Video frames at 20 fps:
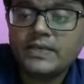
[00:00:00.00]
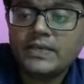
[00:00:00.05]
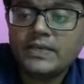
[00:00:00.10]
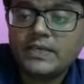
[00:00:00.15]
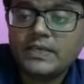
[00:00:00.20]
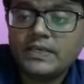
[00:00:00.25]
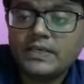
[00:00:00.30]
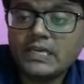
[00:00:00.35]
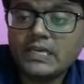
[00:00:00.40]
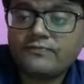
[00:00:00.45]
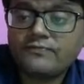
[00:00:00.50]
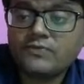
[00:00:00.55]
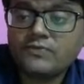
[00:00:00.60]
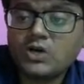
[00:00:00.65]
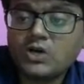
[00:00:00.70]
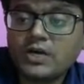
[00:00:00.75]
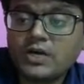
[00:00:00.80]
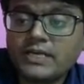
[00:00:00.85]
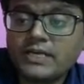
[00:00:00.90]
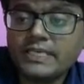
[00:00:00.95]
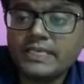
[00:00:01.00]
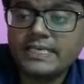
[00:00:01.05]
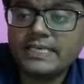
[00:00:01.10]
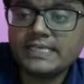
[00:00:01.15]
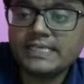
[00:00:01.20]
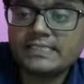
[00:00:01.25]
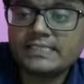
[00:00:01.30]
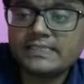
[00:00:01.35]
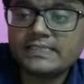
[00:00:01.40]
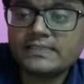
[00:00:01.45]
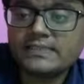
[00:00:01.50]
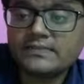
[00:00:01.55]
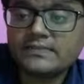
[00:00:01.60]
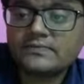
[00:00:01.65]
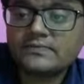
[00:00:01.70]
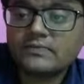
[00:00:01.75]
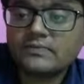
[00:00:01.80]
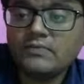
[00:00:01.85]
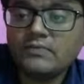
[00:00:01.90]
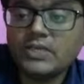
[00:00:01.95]
F dot ds,
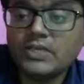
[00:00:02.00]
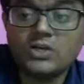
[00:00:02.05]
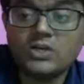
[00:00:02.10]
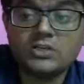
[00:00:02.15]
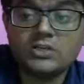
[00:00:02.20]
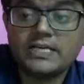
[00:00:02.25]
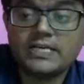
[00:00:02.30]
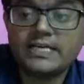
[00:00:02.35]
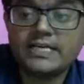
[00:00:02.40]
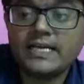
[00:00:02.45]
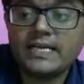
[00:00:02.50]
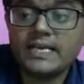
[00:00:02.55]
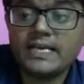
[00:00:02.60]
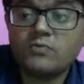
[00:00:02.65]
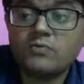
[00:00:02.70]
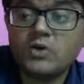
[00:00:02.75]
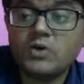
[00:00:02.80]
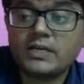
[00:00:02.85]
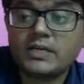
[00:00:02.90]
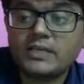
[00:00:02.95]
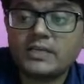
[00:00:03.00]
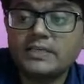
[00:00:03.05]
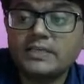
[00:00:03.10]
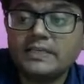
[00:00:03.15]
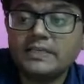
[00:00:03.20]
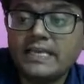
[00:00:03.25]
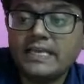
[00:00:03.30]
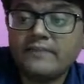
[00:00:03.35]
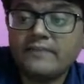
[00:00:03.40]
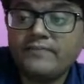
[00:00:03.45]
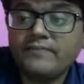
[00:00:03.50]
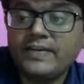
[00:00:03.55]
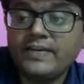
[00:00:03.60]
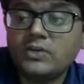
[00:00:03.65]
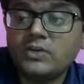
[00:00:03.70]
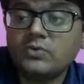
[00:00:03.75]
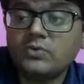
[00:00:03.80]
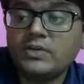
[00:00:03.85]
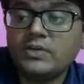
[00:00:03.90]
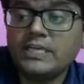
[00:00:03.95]
we can also write it like what? F
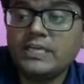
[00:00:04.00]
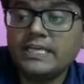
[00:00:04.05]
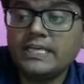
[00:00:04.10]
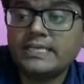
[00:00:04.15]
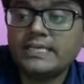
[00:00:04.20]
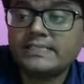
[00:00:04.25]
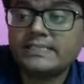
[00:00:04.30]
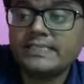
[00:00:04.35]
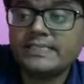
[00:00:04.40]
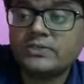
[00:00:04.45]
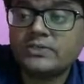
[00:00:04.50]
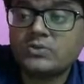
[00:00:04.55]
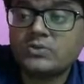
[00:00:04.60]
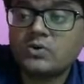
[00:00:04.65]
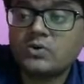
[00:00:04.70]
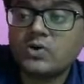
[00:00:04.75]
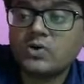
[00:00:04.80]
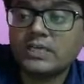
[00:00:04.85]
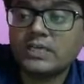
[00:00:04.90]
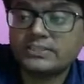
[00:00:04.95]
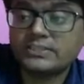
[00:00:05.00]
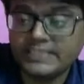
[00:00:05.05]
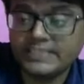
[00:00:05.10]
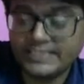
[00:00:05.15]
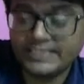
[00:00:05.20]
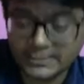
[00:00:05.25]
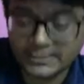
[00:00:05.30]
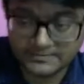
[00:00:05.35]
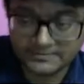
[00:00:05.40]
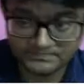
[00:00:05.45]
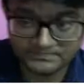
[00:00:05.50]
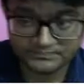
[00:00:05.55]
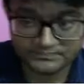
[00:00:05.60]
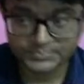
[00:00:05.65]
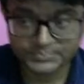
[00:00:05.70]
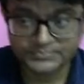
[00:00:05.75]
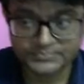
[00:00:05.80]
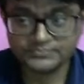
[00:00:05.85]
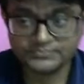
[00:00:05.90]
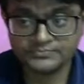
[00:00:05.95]
into ds into cos theta.
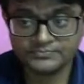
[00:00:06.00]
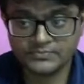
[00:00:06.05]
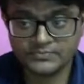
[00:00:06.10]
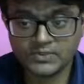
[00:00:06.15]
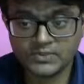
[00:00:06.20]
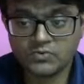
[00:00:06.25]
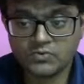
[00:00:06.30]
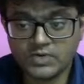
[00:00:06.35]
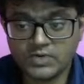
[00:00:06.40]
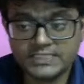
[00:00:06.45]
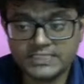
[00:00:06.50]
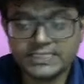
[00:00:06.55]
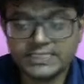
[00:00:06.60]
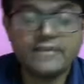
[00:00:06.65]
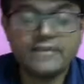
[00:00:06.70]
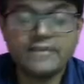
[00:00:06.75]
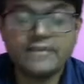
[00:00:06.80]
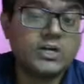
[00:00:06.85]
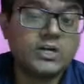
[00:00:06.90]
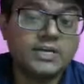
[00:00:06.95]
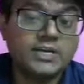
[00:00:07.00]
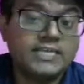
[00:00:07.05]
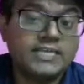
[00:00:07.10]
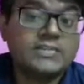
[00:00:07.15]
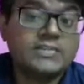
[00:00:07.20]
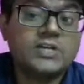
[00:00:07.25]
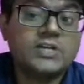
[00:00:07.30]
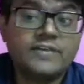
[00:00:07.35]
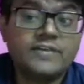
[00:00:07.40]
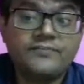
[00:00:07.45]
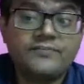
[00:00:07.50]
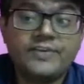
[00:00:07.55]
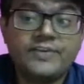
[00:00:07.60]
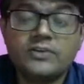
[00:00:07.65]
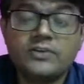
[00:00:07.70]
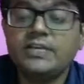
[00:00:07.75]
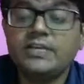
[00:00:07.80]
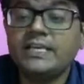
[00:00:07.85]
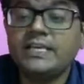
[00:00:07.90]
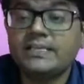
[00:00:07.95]
What is it? F dot ds or F
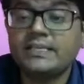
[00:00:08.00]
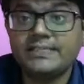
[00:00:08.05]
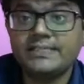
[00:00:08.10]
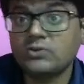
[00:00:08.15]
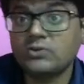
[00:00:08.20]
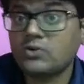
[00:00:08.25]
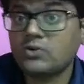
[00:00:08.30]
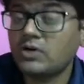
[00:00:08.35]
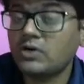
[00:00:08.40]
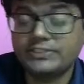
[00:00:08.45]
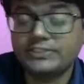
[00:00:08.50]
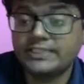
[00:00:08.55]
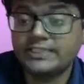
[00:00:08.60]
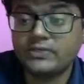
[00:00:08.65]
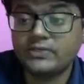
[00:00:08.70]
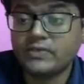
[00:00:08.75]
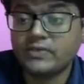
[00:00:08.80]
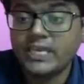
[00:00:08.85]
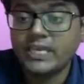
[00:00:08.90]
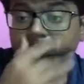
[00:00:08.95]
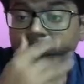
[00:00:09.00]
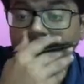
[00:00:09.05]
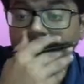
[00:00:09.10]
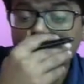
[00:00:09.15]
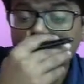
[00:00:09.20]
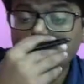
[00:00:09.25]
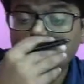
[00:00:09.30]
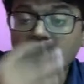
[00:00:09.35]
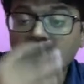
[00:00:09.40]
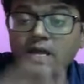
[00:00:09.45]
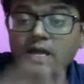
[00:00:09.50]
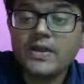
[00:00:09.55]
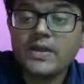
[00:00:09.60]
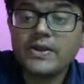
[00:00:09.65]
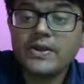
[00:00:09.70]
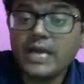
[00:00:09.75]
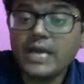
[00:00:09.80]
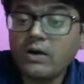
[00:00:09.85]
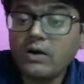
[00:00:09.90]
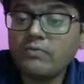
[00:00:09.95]
into ds into cos theta. Okay,
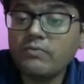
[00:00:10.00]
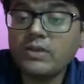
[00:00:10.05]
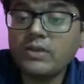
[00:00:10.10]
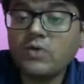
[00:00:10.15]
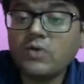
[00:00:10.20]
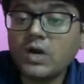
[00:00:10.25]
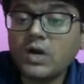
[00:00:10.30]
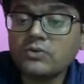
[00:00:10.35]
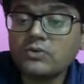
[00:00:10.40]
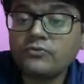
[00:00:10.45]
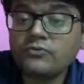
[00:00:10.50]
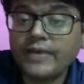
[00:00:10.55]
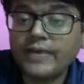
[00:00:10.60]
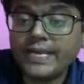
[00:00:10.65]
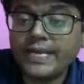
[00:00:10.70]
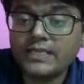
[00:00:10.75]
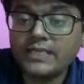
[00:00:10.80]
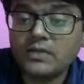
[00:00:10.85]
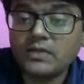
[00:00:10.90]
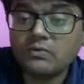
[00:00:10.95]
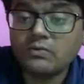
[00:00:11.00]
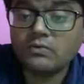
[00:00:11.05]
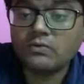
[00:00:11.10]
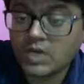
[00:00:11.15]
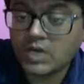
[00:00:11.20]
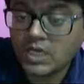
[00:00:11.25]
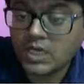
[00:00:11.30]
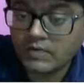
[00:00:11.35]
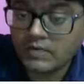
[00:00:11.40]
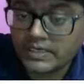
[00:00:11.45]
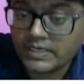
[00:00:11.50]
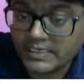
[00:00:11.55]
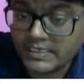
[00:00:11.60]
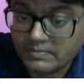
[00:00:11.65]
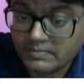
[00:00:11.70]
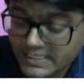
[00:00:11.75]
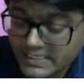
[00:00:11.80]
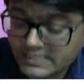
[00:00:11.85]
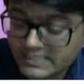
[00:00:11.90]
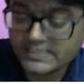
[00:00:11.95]
now we want to find the overall work done,
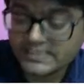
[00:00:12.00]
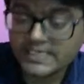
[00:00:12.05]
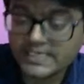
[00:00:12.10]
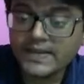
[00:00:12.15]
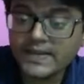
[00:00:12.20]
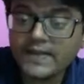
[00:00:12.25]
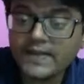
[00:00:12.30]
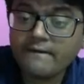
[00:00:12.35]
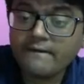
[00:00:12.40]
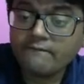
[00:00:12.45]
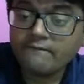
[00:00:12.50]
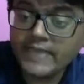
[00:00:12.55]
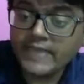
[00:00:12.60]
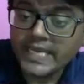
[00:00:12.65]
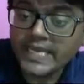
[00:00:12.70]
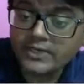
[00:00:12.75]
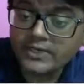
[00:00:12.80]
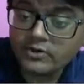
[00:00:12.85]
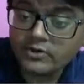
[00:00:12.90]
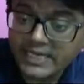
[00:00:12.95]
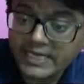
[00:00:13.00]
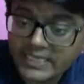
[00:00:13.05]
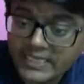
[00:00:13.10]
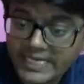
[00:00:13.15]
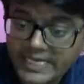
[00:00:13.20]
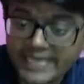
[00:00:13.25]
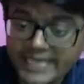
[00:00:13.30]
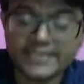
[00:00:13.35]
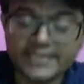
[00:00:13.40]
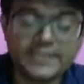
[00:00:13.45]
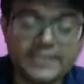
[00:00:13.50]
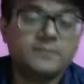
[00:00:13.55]
means we need to integrate it.